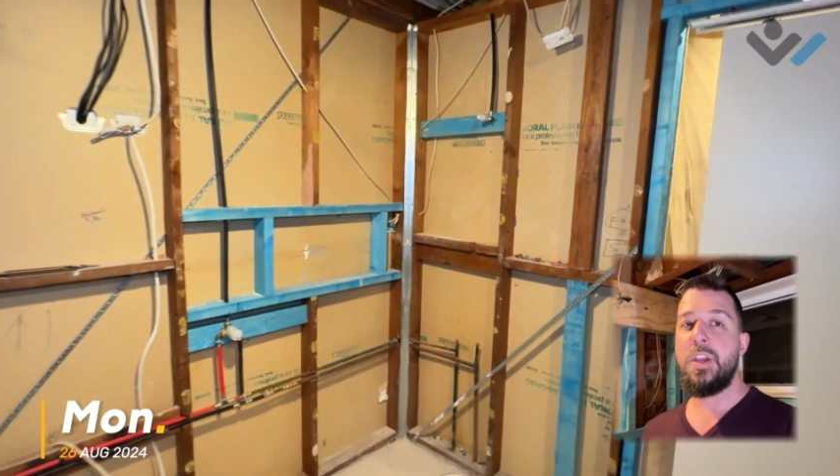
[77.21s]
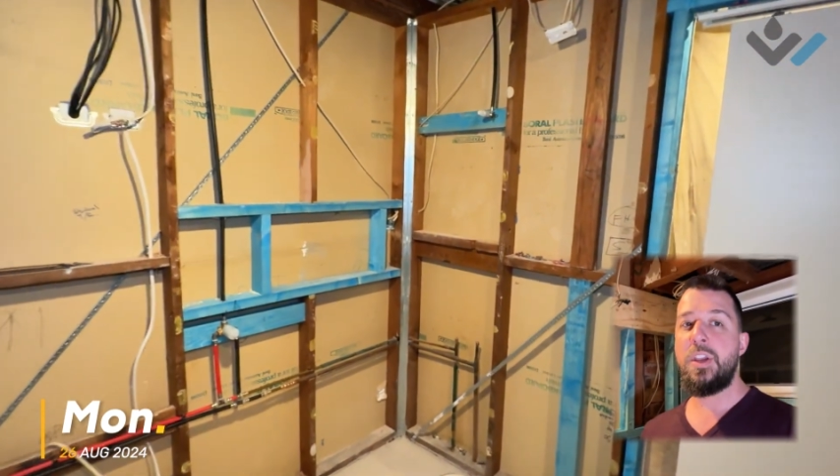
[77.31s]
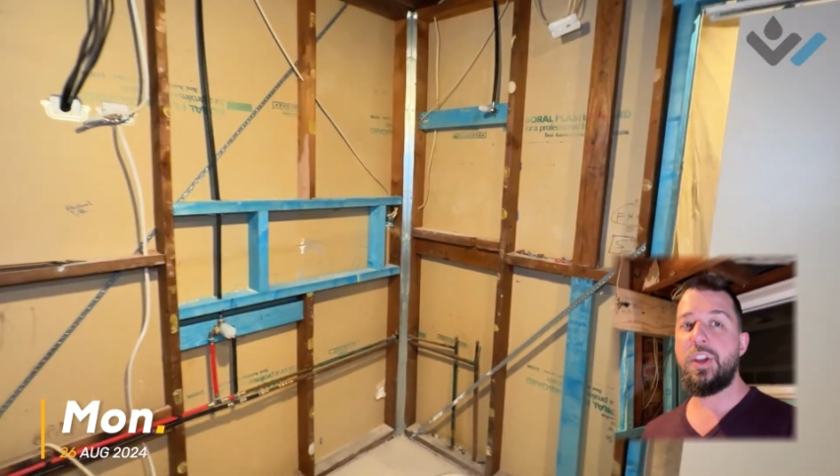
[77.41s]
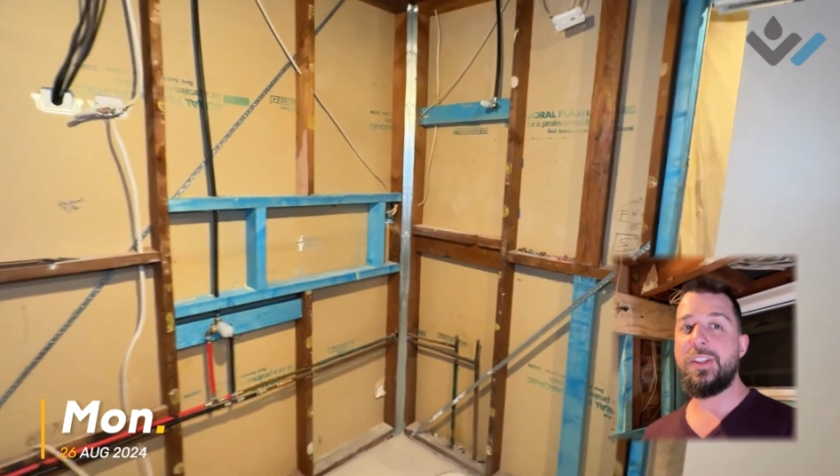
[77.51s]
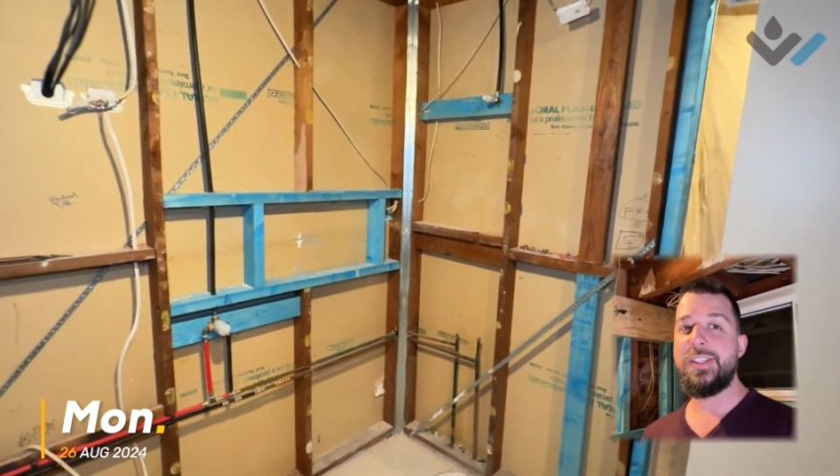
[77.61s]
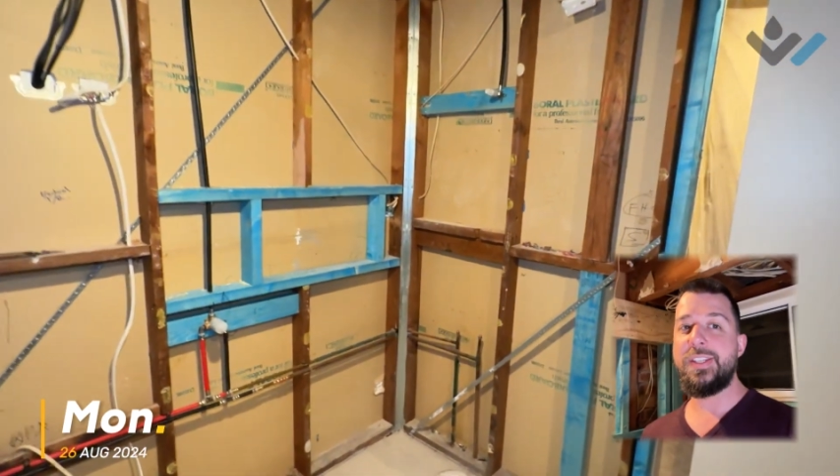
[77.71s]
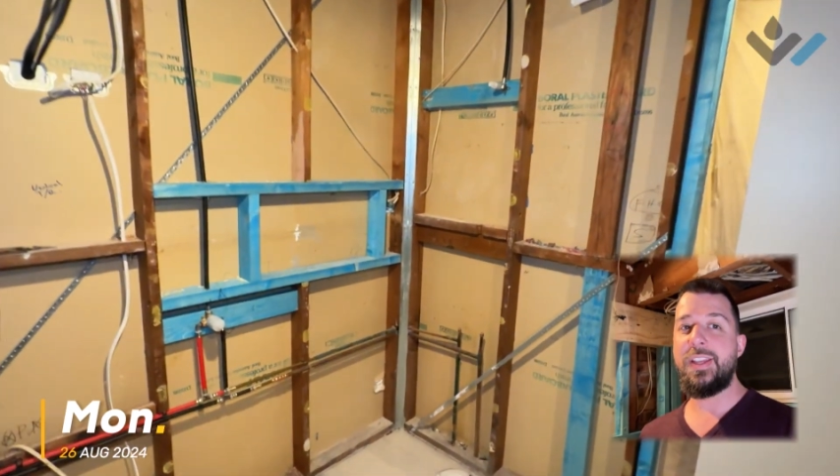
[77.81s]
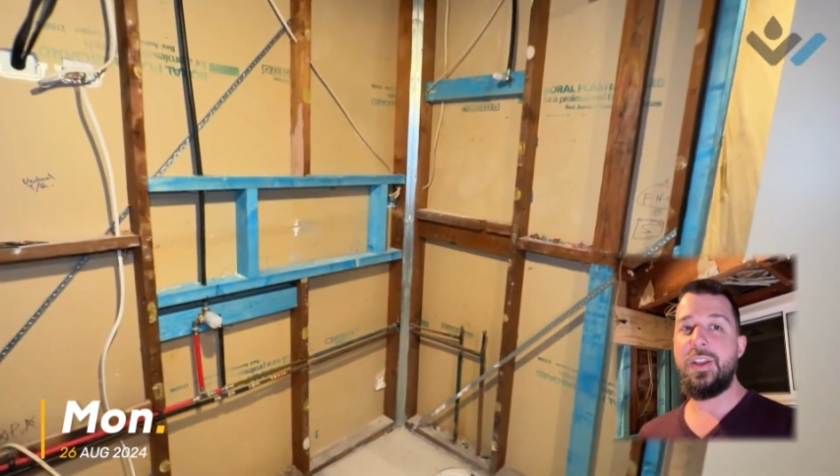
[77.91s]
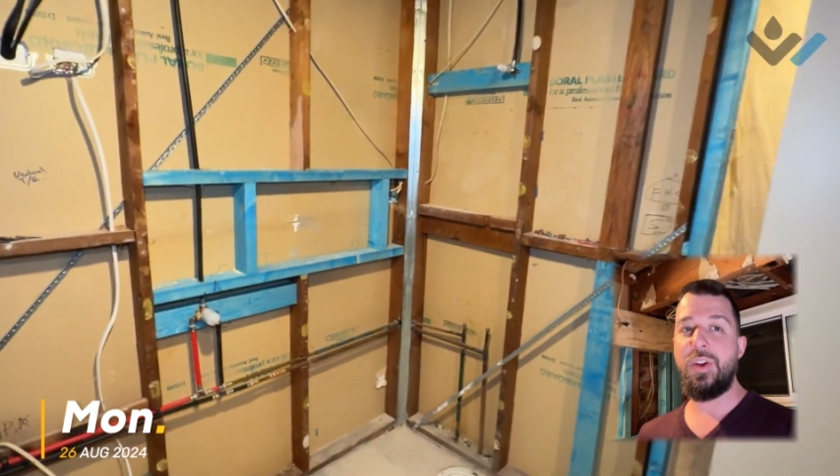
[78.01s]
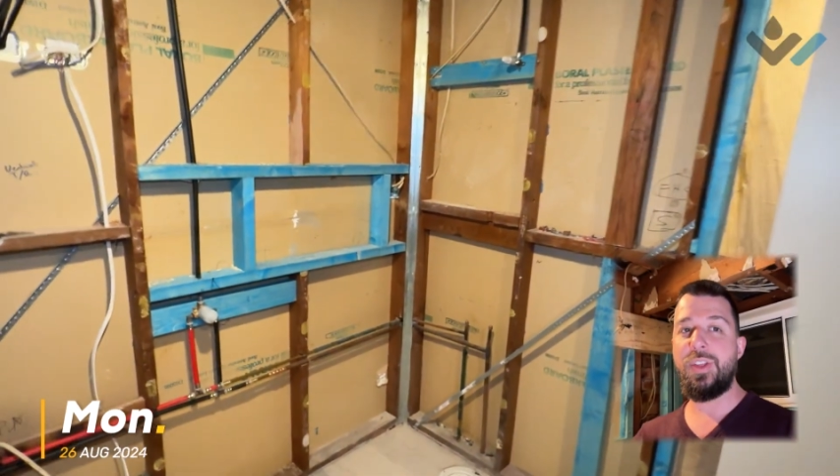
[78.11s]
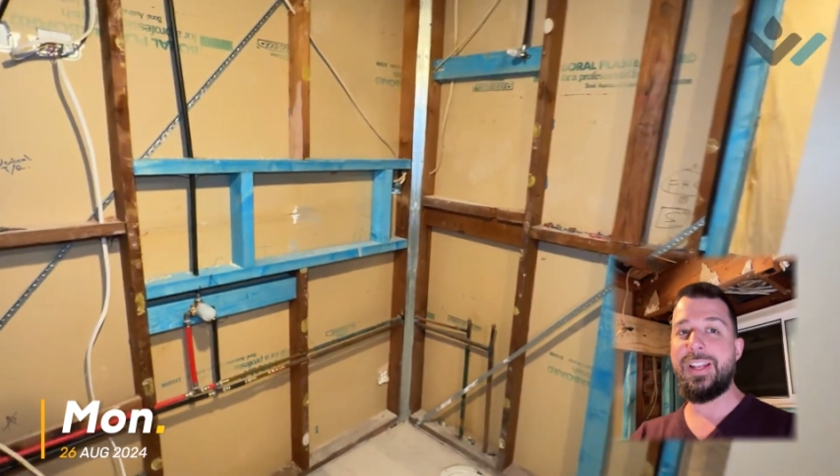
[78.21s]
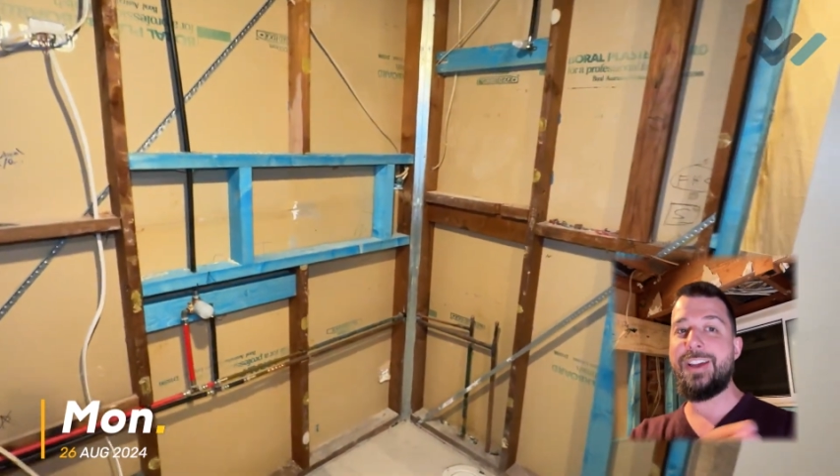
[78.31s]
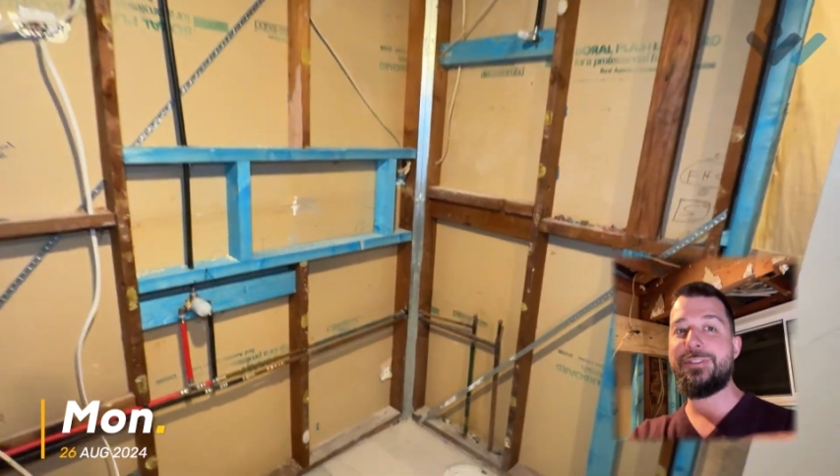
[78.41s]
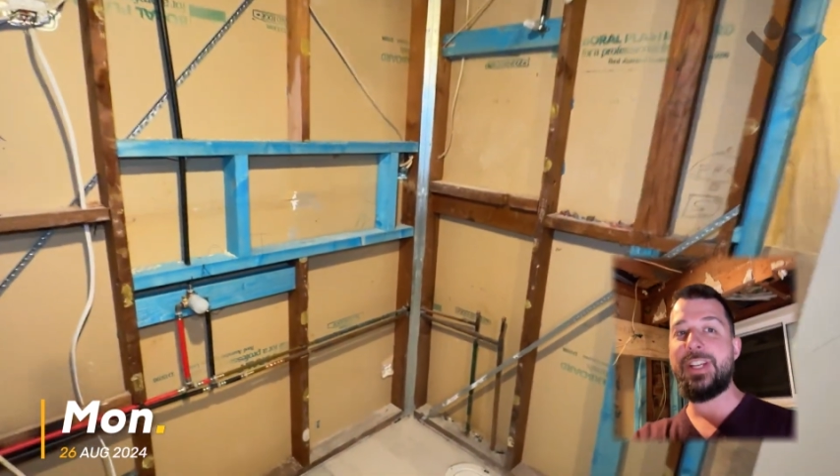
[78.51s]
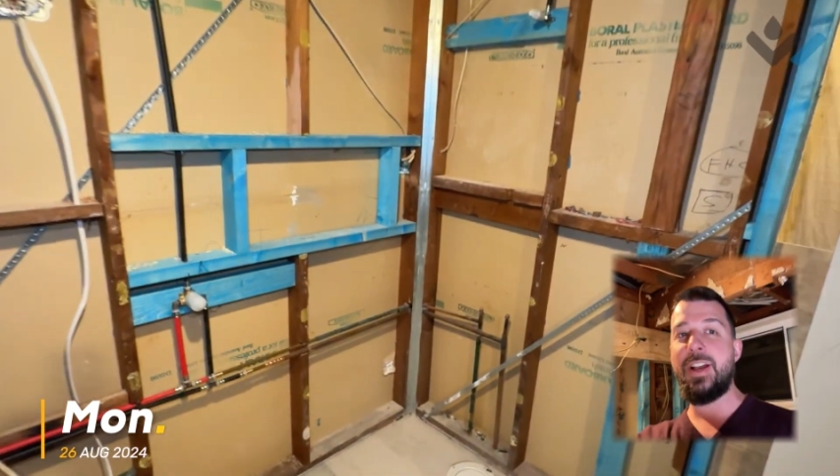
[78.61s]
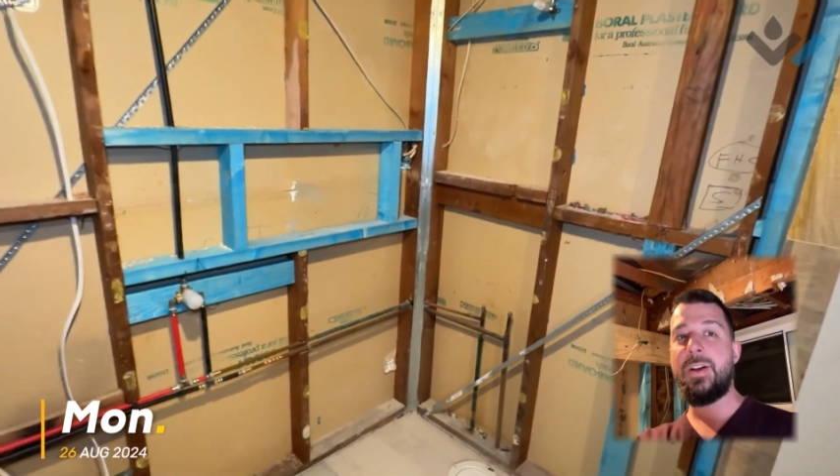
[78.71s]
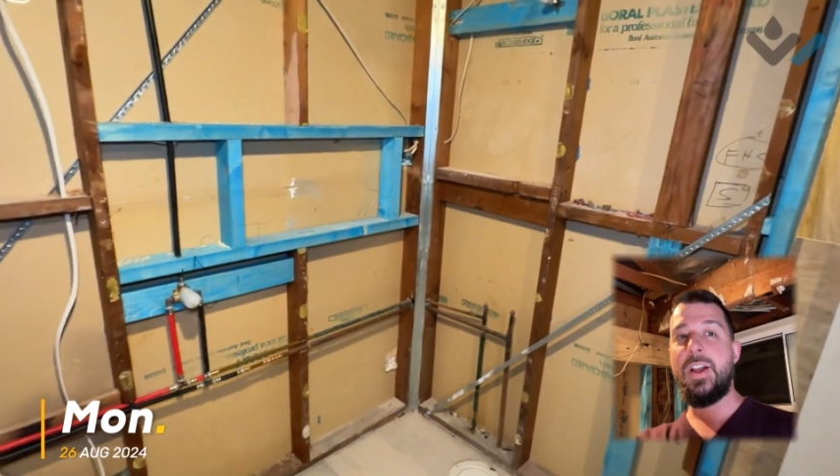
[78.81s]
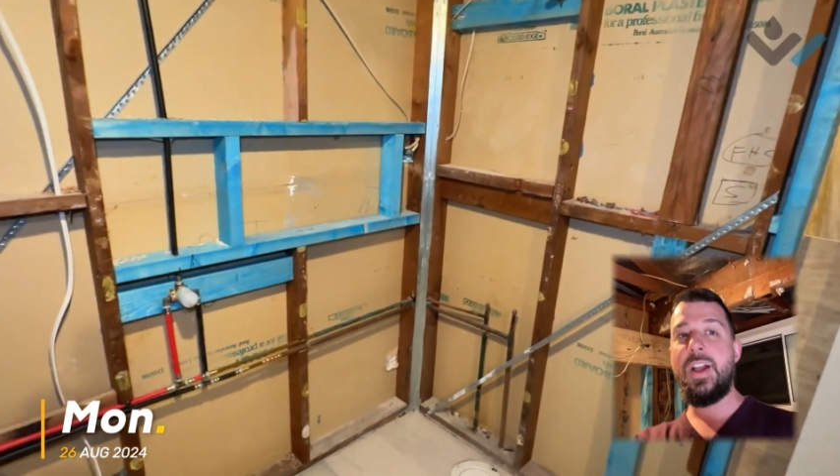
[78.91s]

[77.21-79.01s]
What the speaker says: You can see that on the left here,